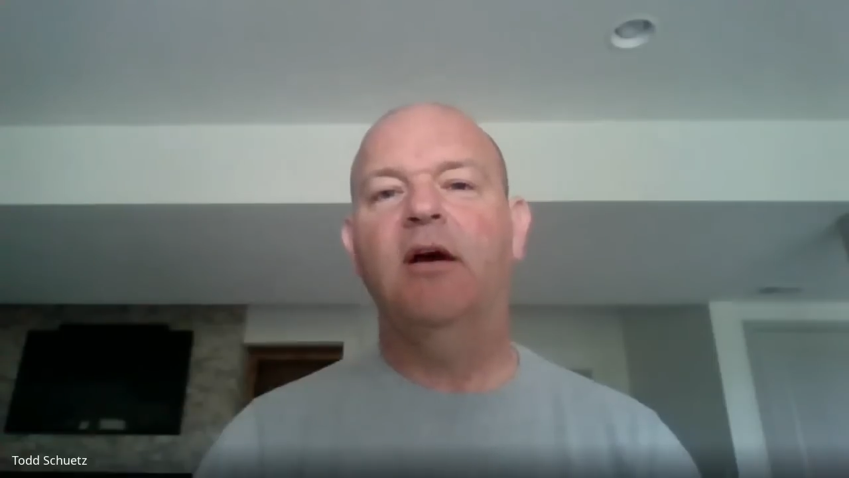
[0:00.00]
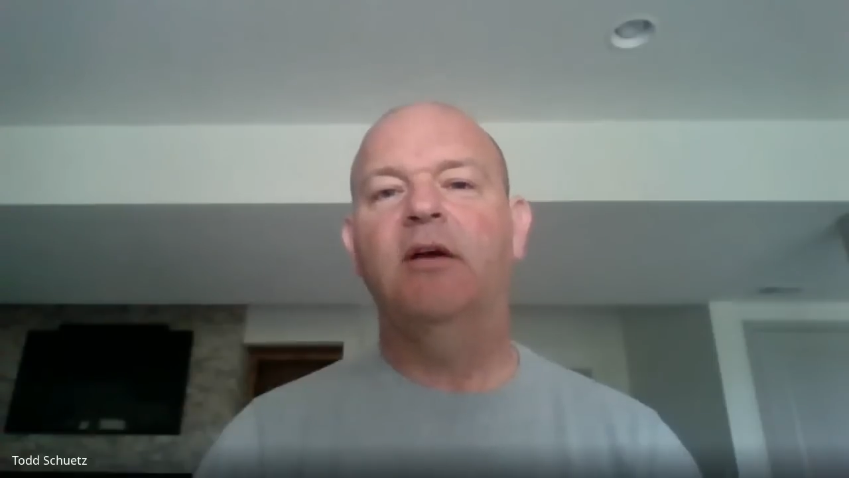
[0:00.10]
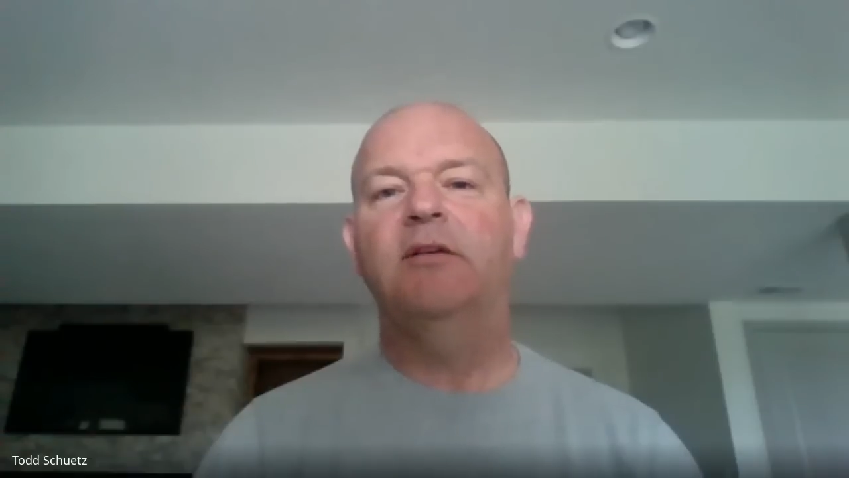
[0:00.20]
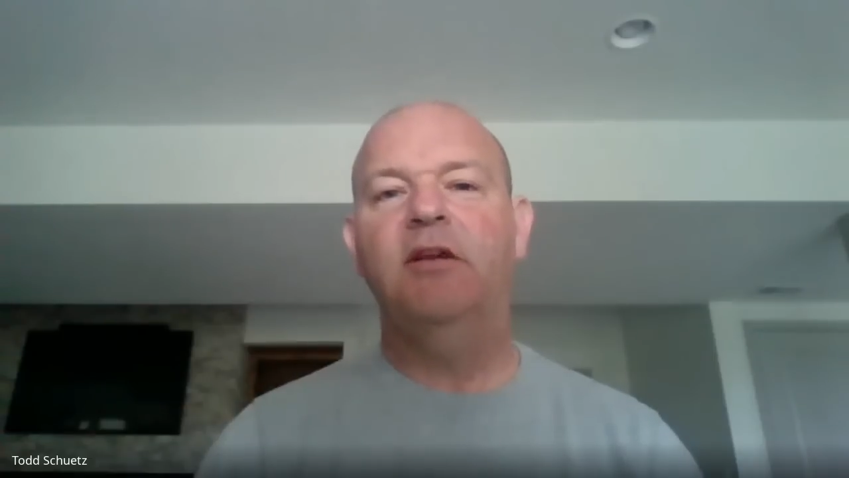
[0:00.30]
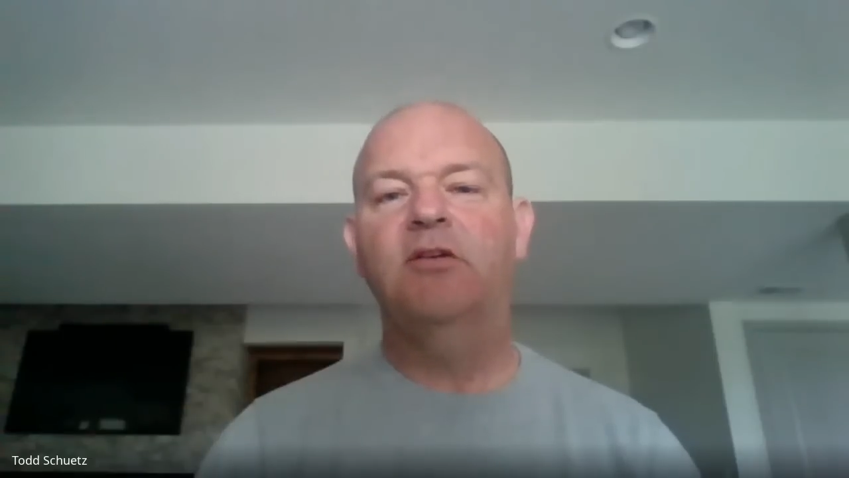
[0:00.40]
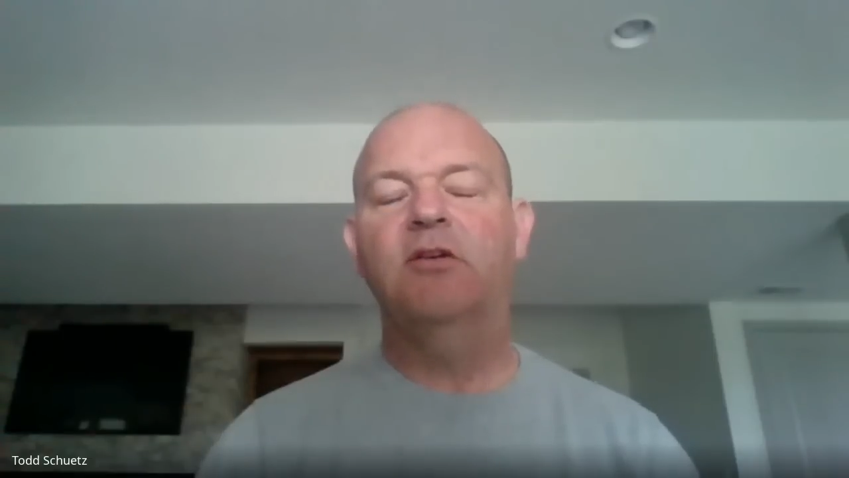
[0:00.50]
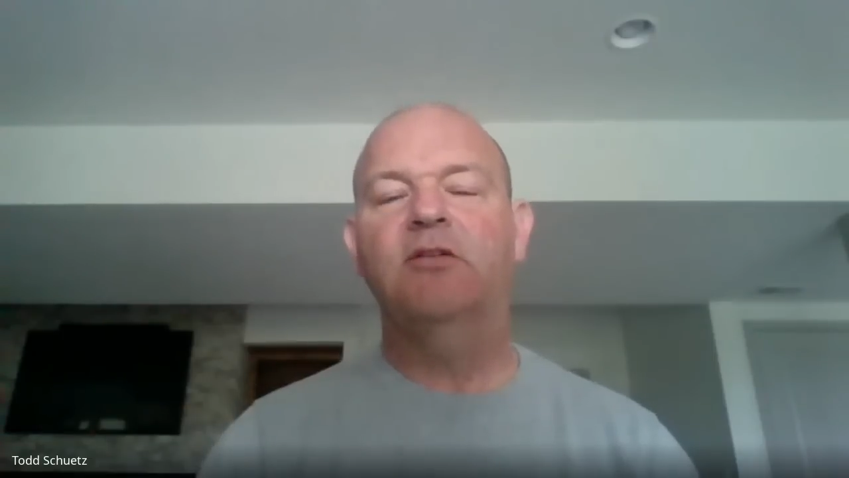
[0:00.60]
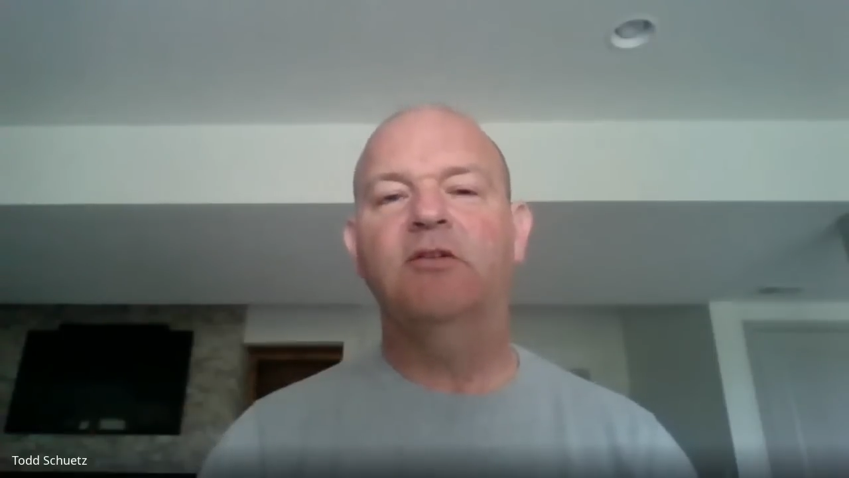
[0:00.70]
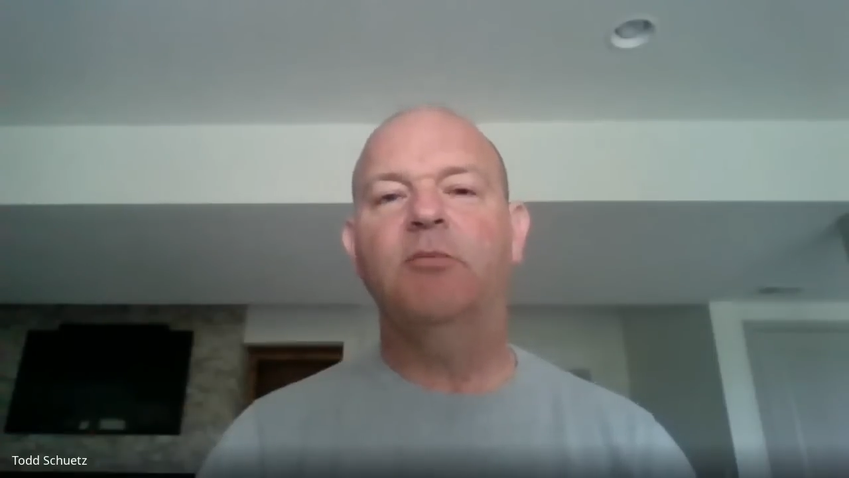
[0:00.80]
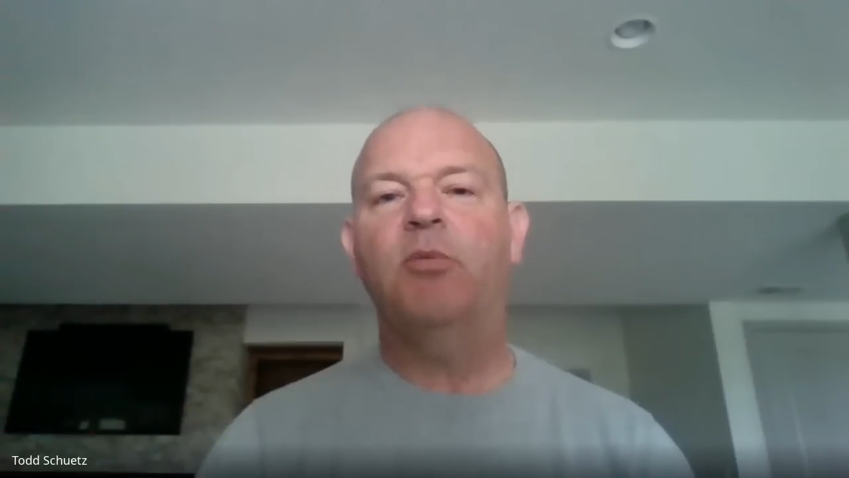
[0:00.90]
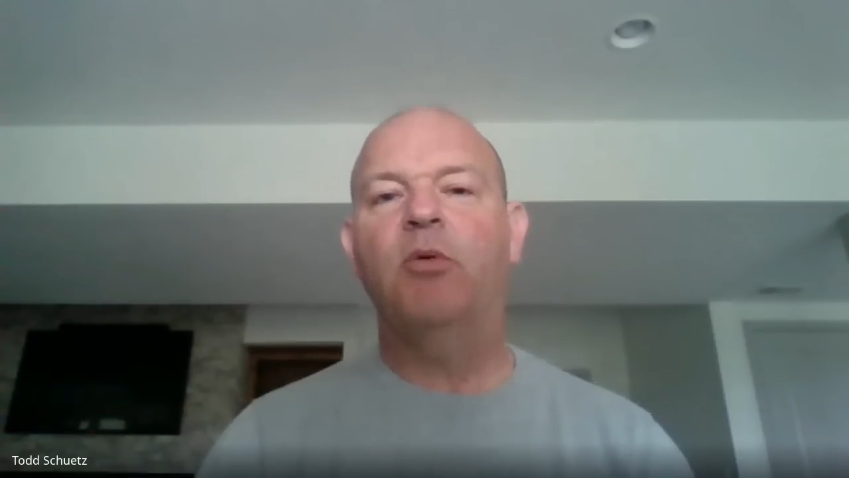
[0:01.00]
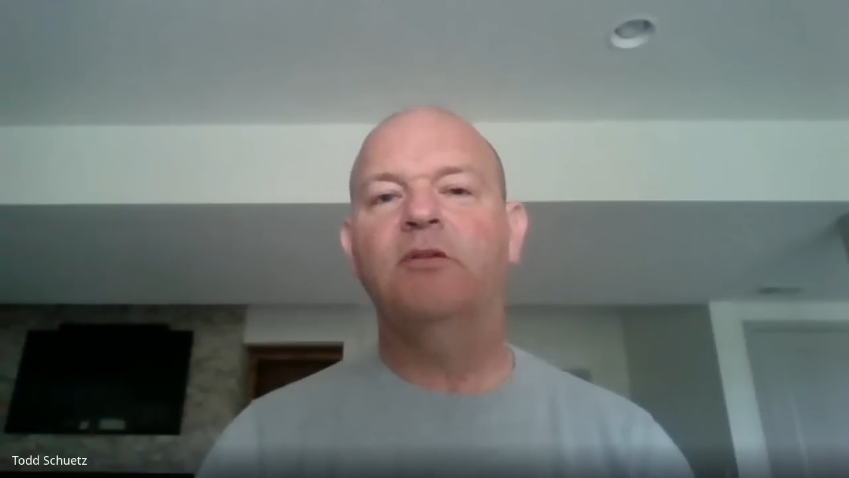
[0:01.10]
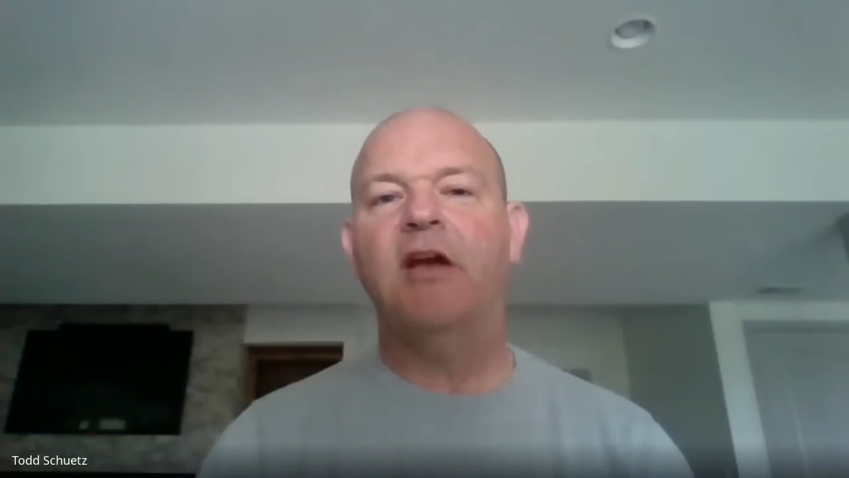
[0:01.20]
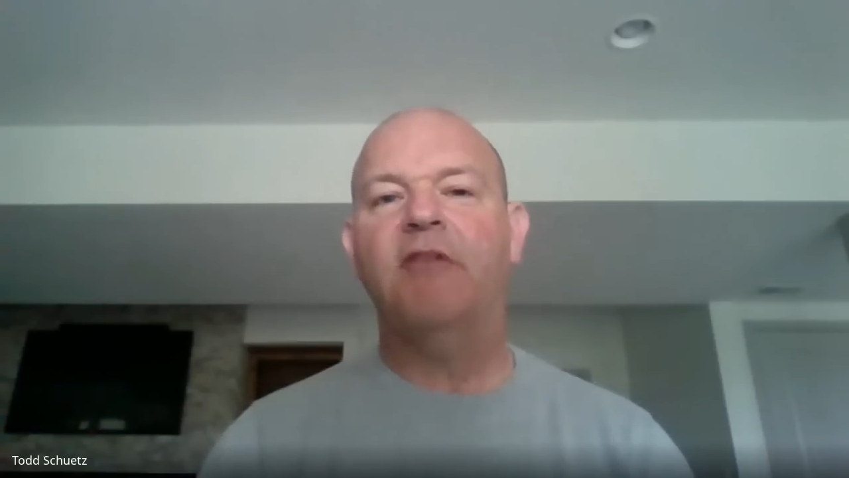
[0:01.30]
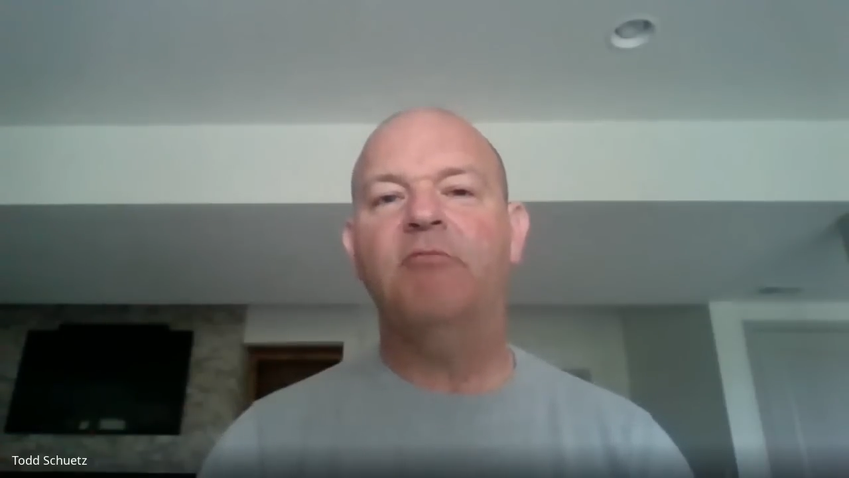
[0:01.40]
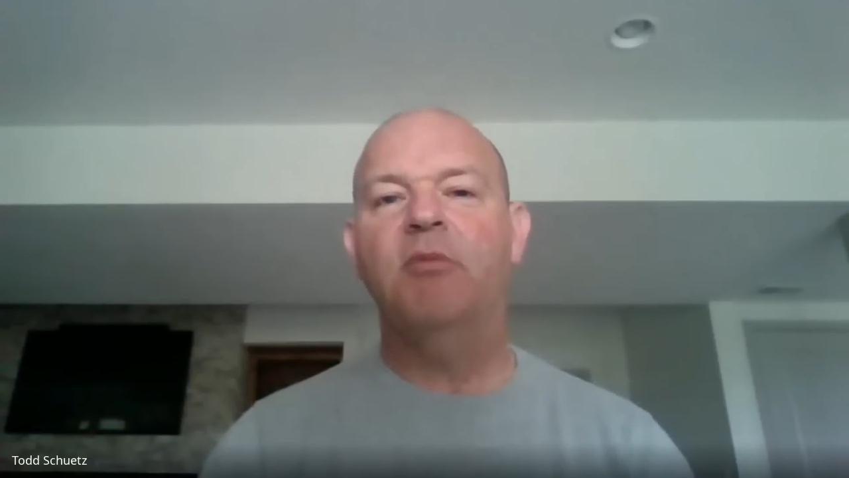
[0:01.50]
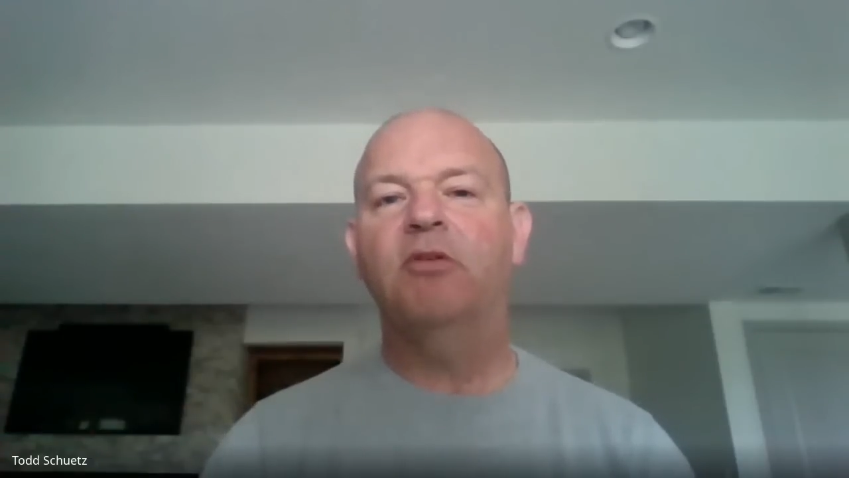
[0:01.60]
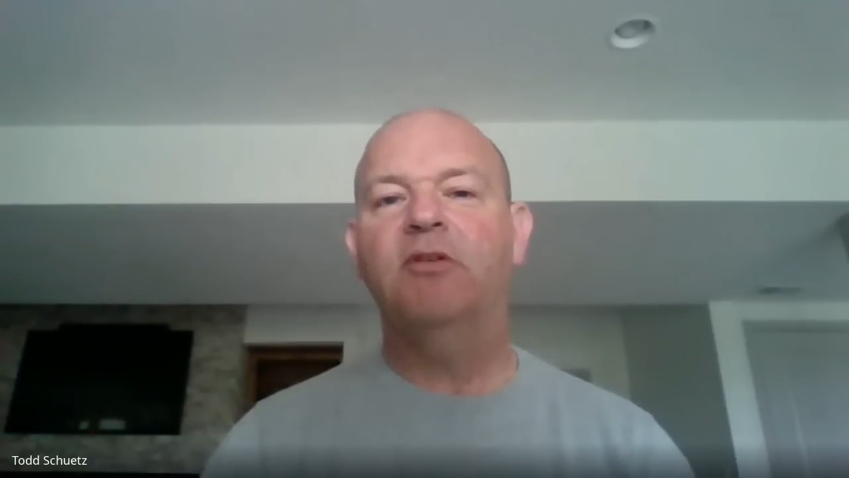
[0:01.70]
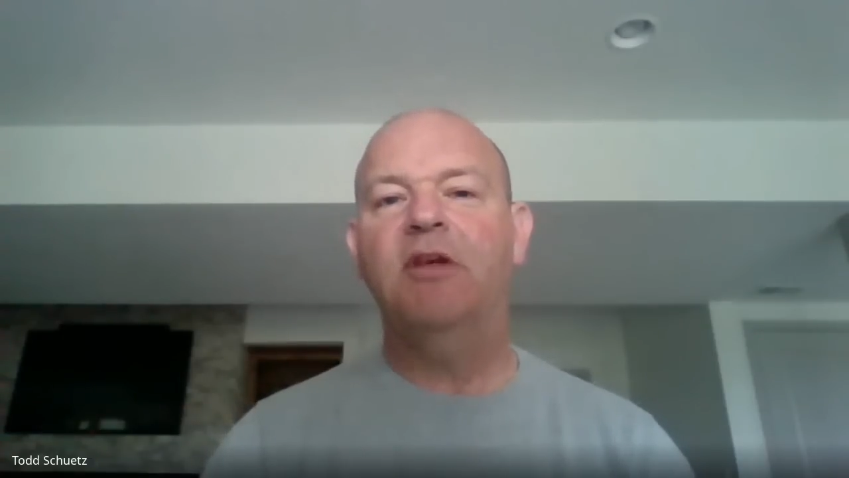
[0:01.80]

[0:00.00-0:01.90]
teachers and support staff members